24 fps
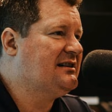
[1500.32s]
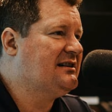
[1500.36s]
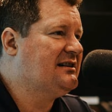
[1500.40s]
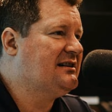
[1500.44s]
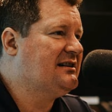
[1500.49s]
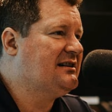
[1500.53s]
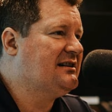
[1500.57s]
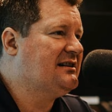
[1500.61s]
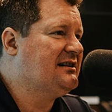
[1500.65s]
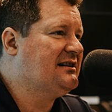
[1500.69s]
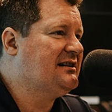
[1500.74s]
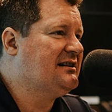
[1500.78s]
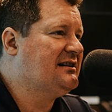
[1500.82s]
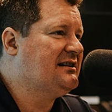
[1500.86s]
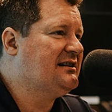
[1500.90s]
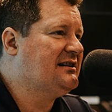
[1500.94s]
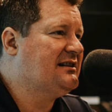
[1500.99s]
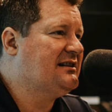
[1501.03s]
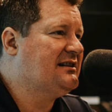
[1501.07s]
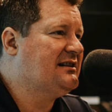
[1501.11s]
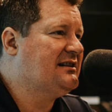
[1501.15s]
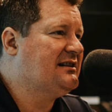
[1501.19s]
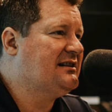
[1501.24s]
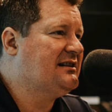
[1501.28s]

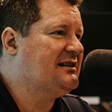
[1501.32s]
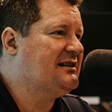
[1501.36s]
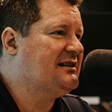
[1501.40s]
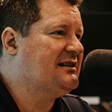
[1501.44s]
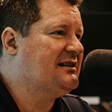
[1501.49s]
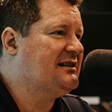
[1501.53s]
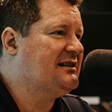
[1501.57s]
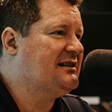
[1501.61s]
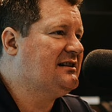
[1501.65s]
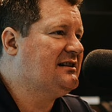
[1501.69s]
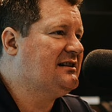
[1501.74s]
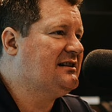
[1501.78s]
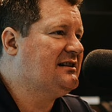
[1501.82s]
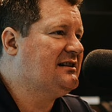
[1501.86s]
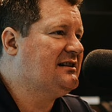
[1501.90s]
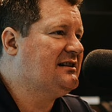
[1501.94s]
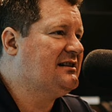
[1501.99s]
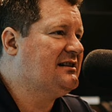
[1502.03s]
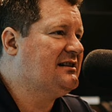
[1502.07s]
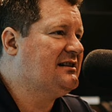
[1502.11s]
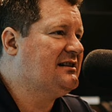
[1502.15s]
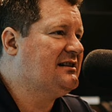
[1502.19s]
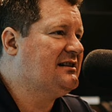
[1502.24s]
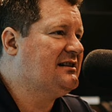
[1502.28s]

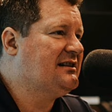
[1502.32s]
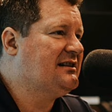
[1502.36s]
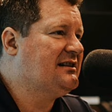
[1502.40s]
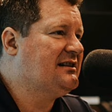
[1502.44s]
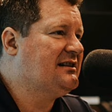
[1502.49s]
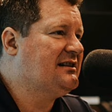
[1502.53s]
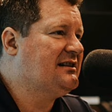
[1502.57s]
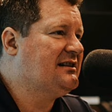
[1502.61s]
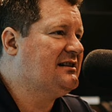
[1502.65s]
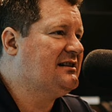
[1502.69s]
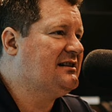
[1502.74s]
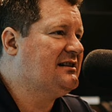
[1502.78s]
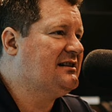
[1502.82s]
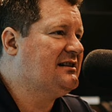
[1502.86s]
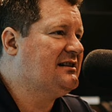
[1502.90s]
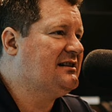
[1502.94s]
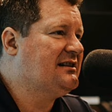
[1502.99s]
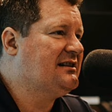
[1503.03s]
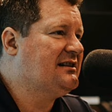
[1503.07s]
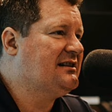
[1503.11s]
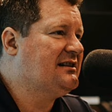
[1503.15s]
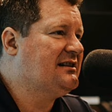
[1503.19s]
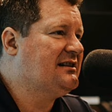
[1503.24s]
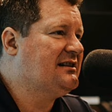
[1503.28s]

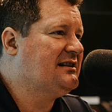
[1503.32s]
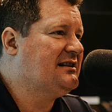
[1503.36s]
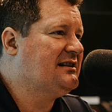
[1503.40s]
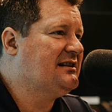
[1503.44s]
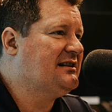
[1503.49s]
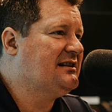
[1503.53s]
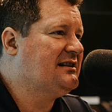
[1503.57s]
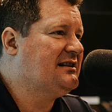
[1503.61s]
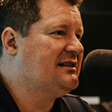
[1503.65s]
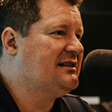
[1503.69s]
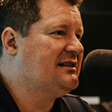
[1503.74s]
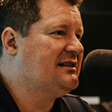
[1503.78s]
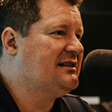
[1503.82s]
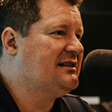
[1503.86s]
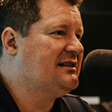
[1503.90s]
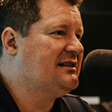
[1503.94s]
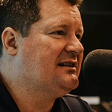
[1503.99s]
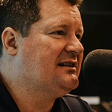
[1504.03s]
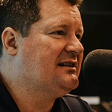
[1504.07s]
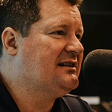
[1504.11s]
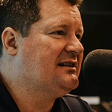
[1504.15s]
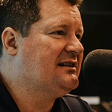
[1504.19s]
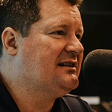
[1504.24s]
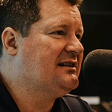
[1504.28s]

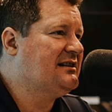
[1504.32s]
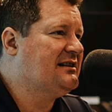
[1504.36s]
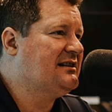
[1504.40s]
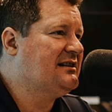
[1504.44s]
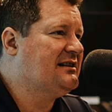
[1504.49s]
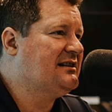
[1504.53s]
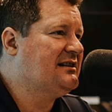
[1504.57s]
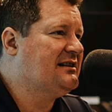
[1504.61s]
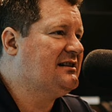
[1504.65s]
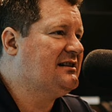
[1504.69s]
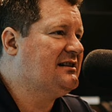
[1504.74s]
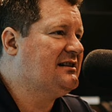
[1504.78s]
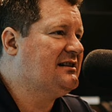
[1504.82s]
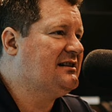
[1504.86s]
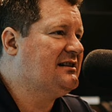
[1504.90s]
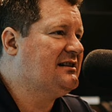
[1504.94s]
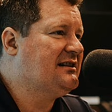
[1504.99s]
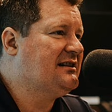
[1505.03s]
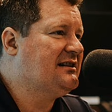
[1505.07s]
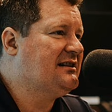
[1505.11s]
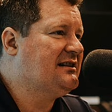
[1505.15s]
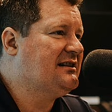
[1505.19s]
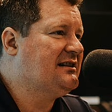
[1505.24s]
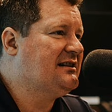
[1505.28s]

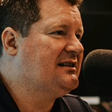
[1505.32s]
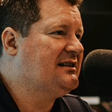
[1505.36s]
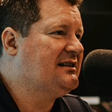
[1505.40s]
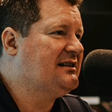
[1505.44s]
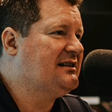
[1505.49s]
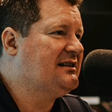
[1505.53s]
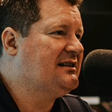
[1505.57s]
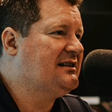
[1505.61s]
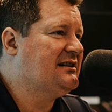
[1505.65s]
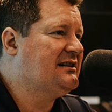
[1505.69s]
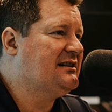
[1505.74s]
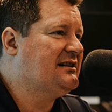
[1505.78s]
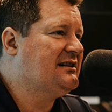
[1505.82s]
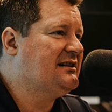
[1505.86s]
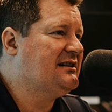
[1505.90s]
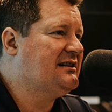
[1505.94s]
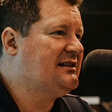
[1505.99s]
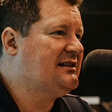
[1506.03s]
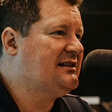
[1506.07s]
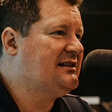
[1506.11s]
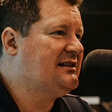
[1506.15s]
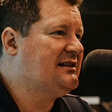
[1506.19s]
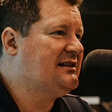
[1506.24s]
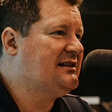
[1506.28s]

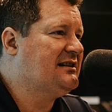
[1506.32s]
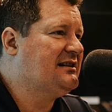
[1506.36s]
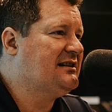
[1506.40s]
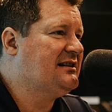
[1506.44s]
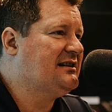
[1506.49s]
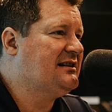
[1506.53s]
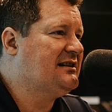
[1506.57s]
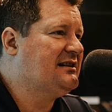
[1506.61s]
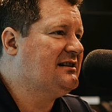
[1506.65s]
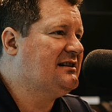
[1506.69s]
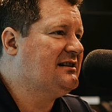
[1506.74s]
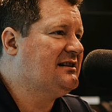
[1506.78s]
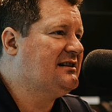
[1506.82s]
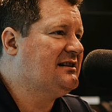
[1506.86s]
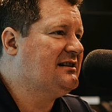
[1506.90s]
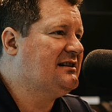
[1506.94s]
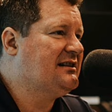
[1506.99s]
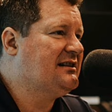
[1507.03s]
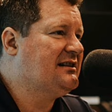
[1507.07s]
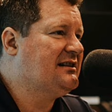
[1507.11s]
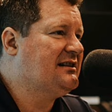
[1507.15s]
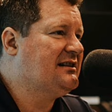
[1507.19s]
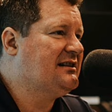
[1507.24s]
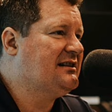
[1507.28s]

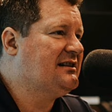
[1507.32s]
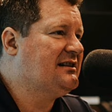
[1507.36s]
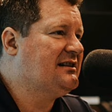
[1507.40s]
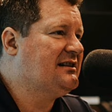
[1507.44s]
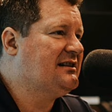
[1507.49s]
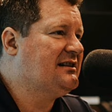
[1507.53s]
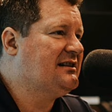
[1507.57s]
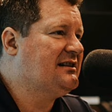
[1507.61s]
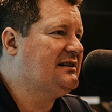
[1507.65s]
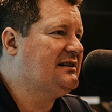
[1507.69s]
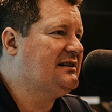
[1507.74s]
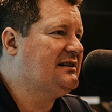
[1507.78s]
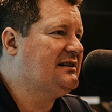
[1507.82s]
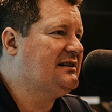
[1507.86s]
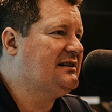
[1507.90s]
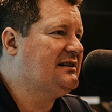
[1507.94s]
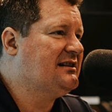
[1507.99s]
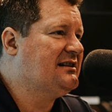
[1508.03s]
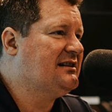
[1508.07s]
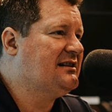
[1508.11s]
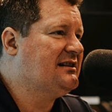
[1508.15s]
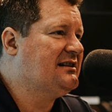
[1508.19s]
(no lip movement)